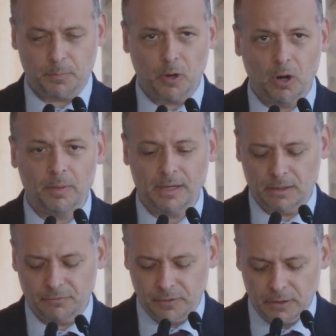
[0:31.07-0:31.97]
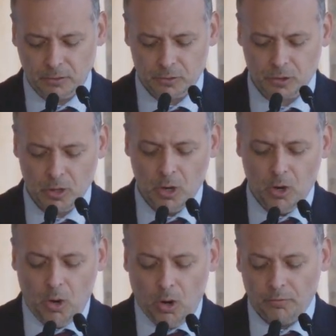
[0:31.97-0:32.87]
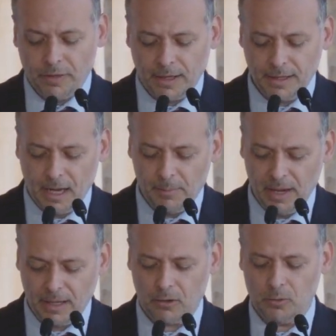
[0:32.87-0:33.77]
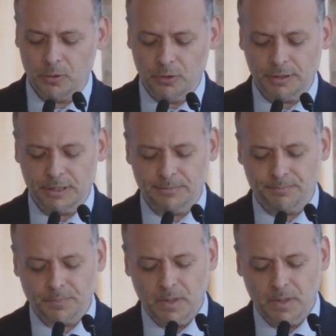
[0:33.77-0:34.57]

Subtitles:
prominent figures of the Greek-American community,